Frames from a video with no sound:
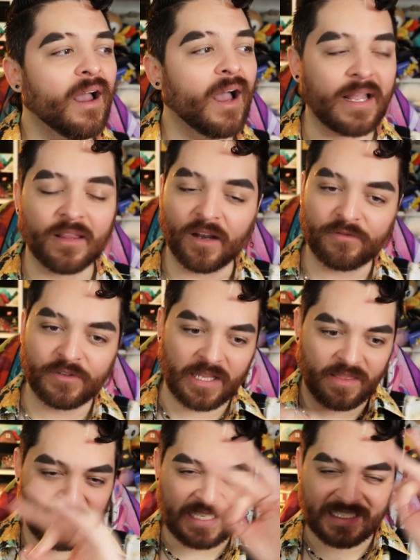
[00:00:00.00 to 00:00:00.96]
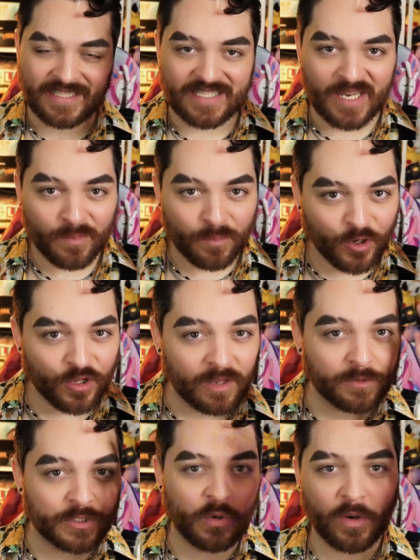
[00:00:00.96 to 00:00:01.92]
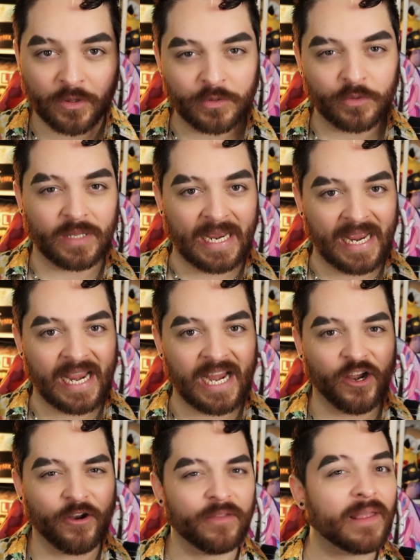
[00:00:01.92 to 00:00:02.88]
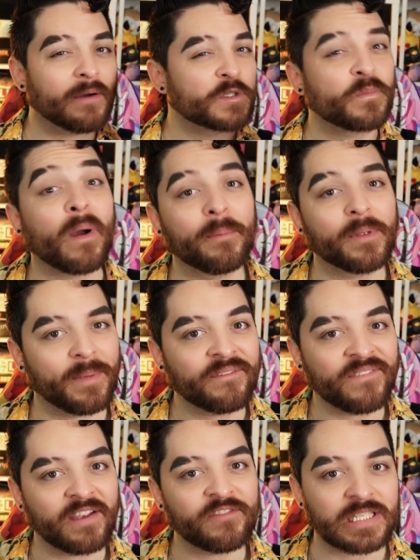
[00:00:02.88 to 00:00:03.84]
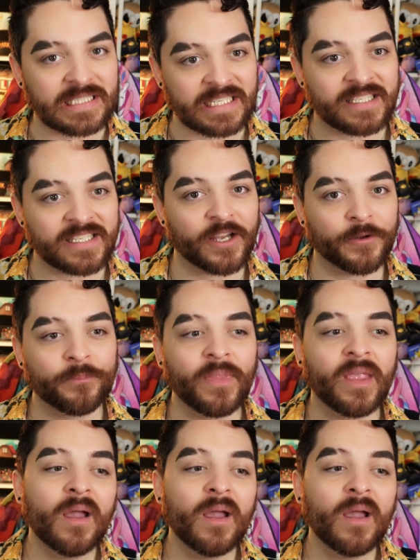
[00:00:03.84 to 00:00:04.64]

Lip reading: I loved the zipper that was going through the hair. That was probably my favorite detail.